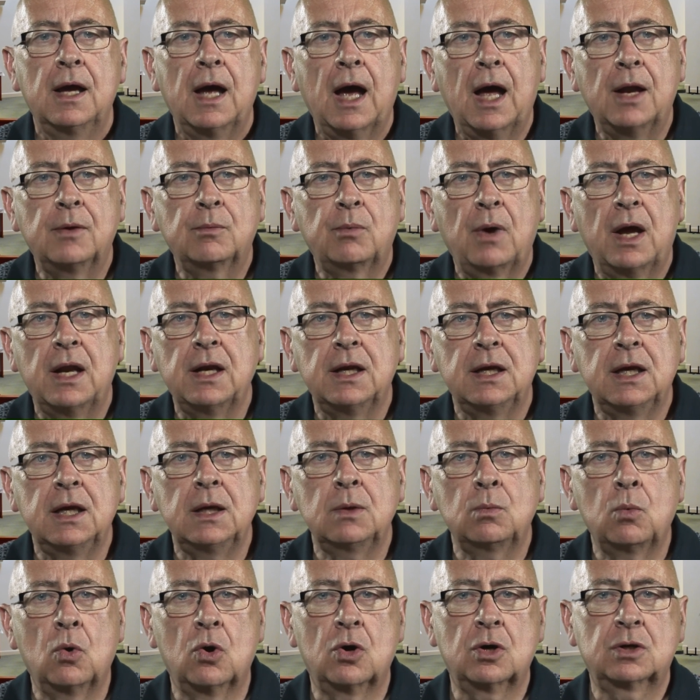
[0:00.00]
"and when he
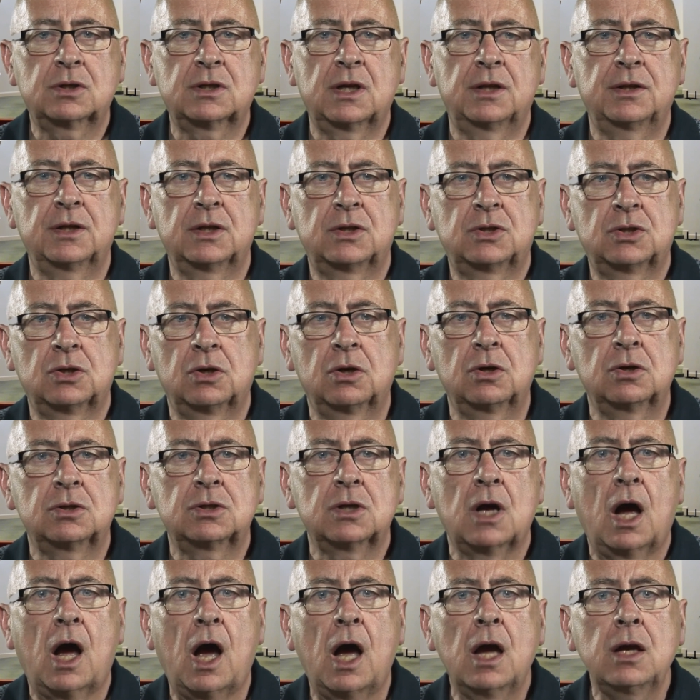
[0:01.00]
worked on the
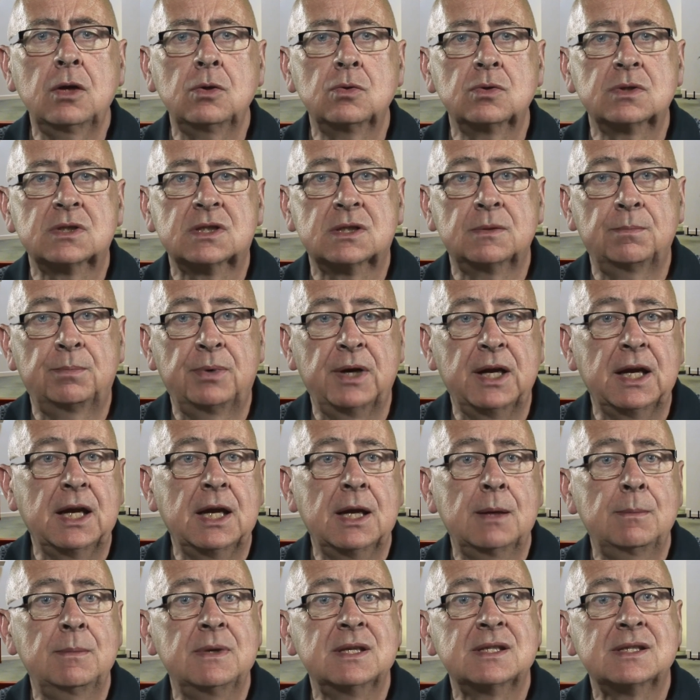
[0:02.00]
church, I used to bring
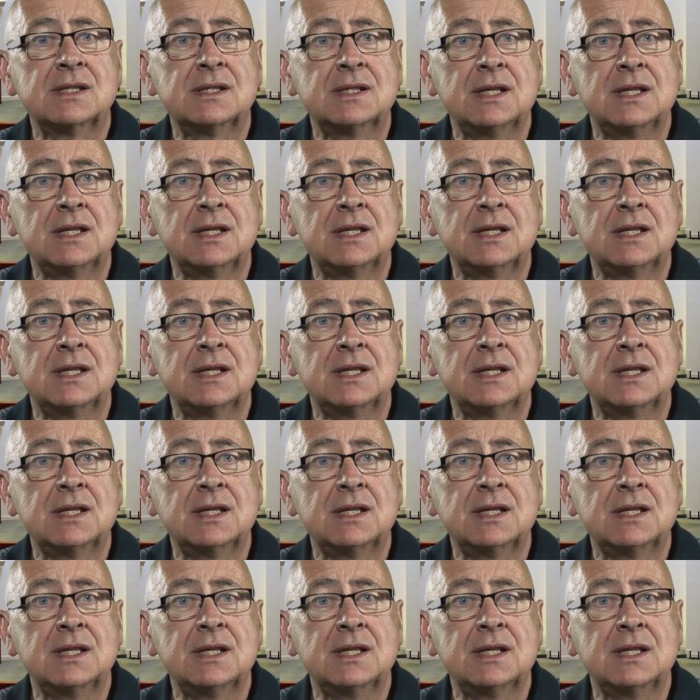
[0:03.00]
him his